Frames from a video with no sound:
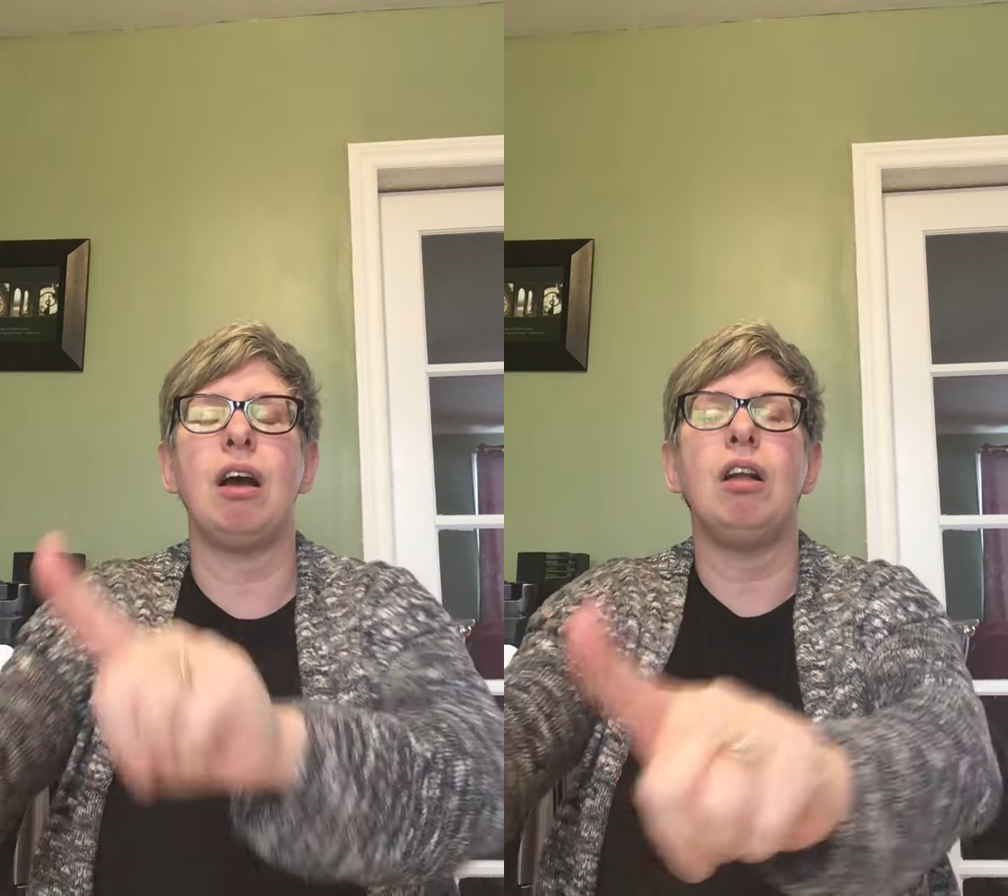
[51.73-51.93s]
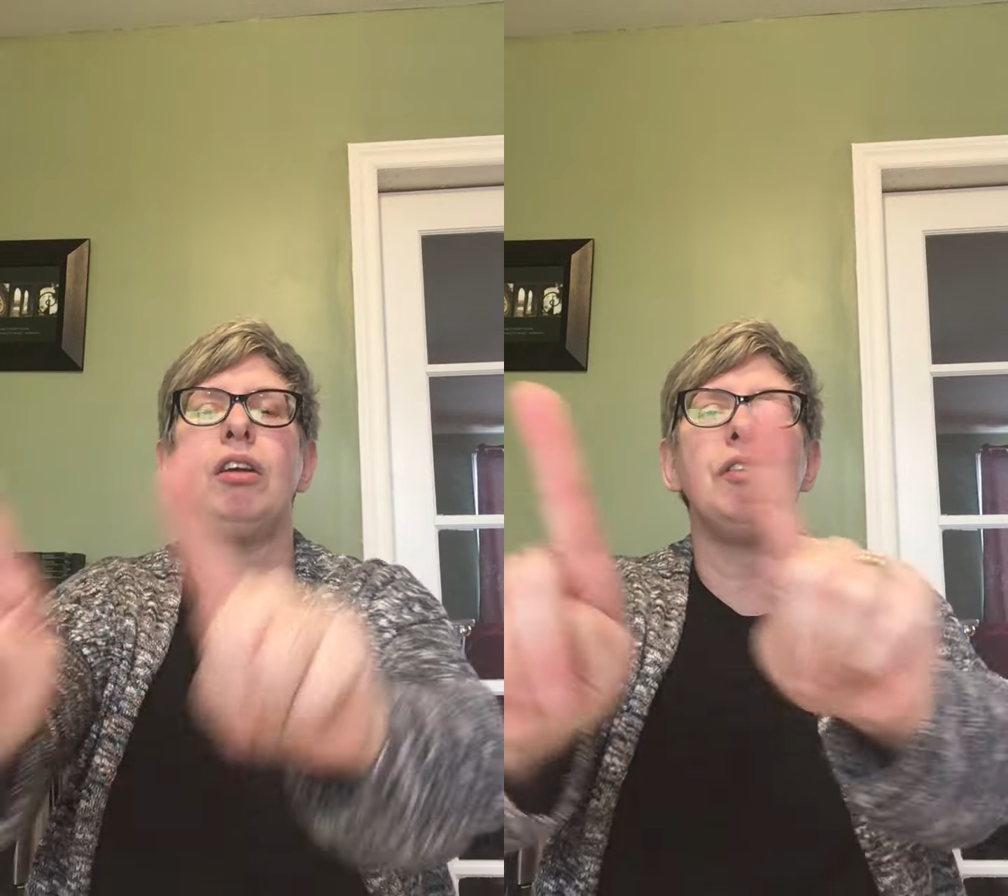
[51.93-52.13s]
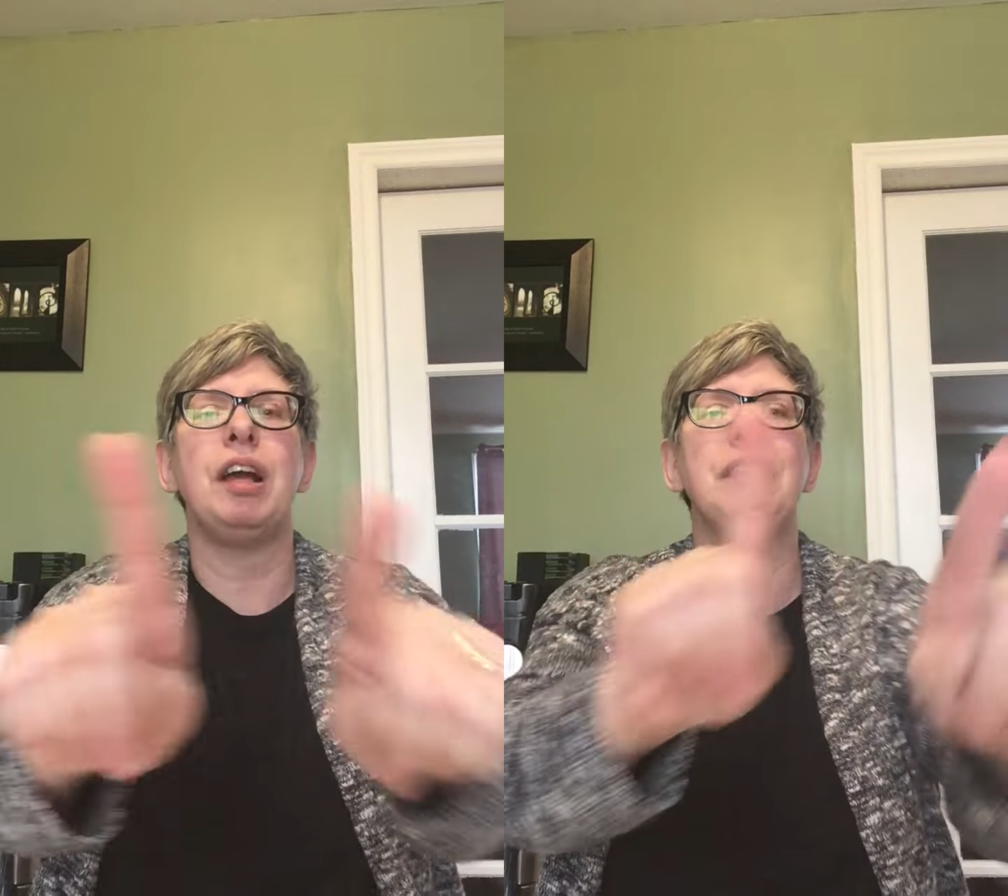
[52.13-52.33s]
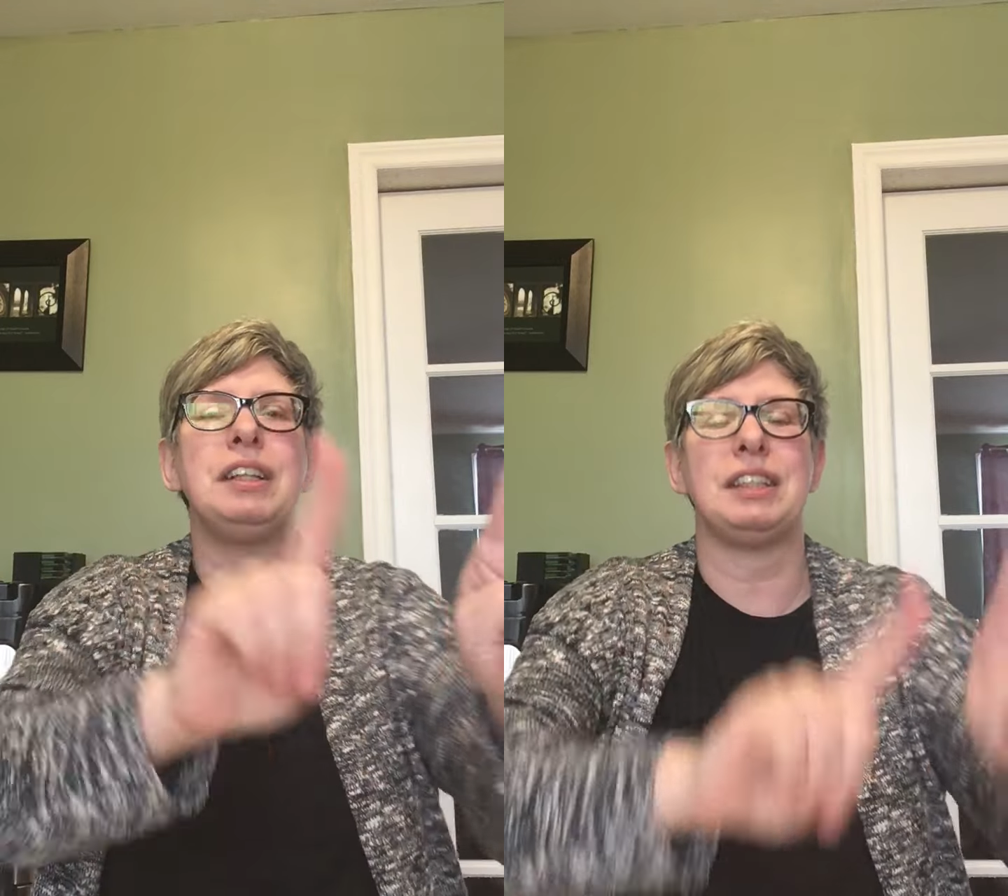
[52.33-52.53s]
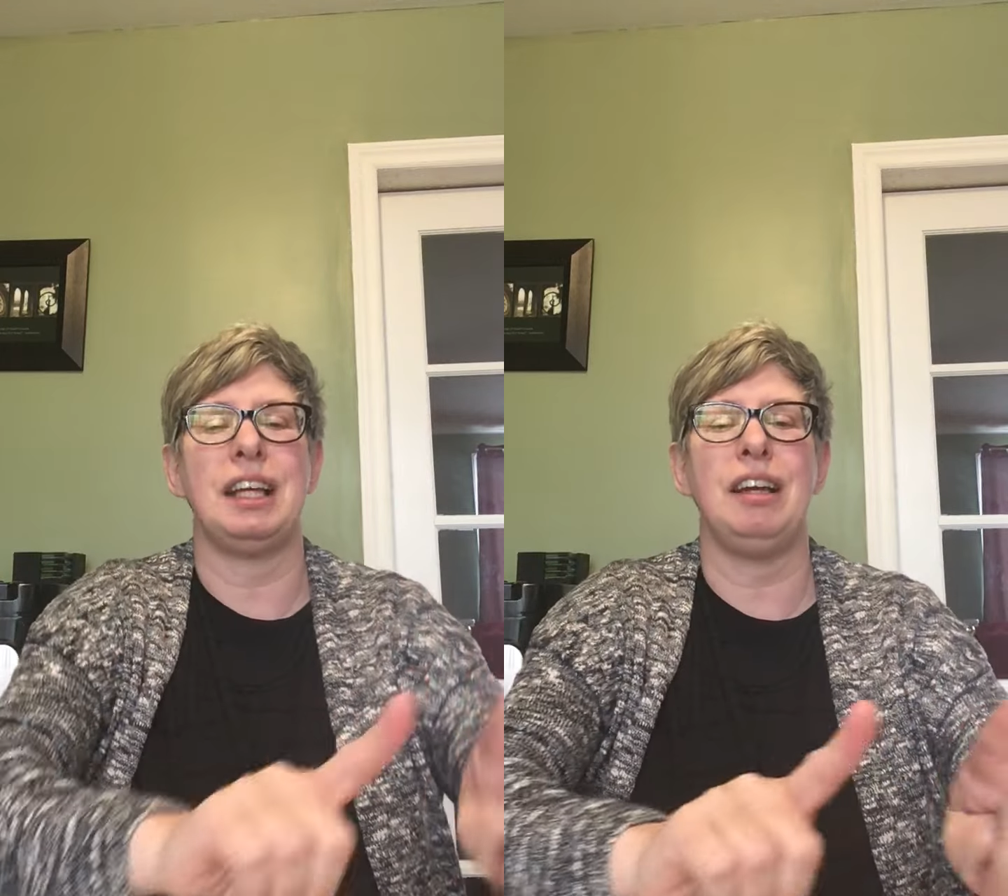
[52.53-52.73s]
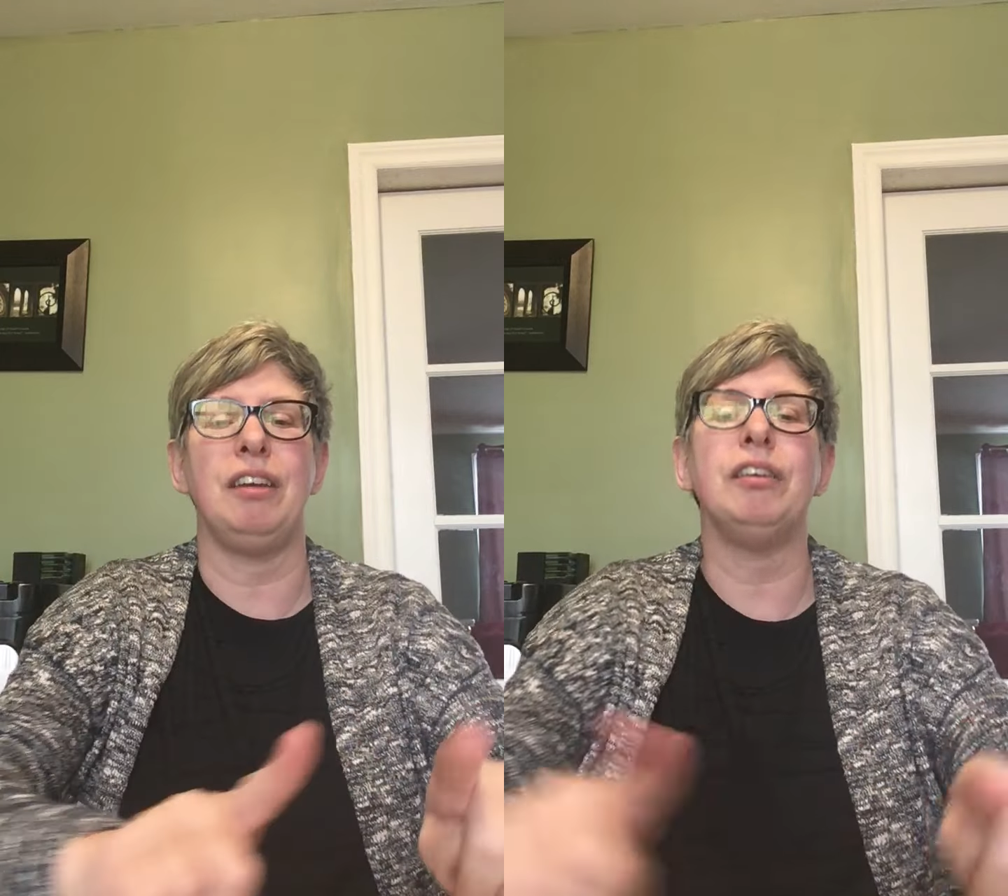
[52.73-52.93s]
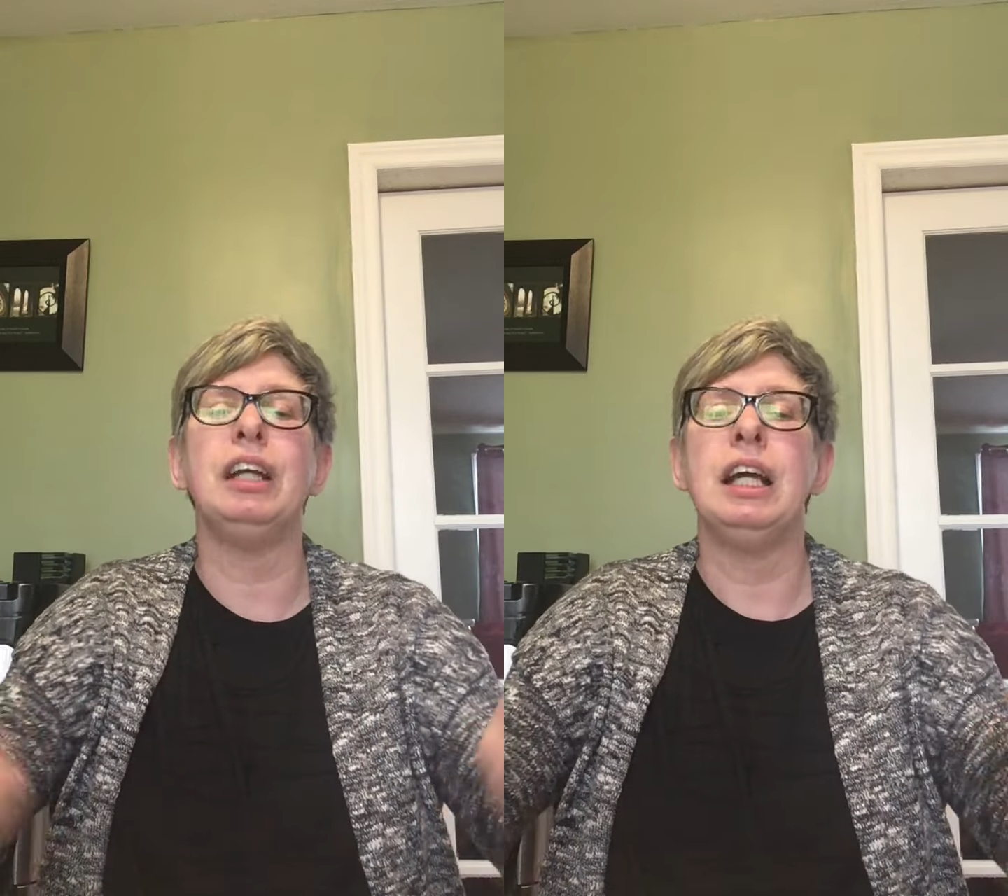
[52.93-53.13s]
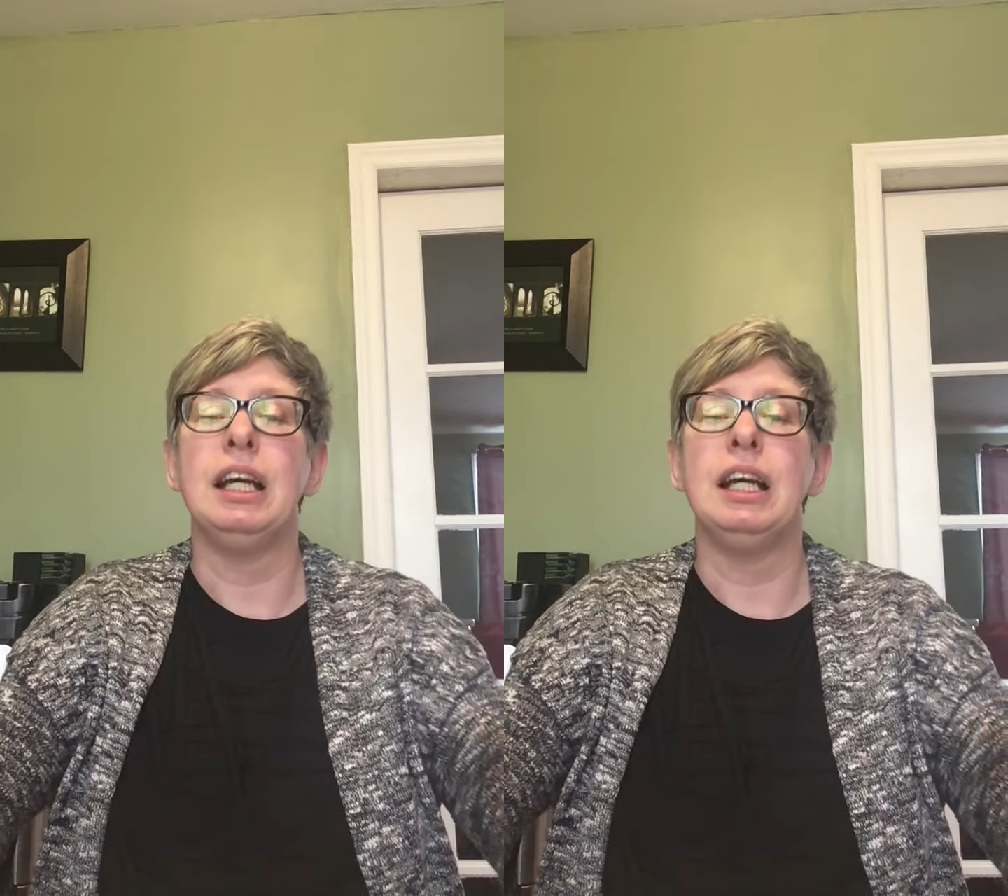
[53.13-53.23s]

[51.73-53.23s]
all around the town.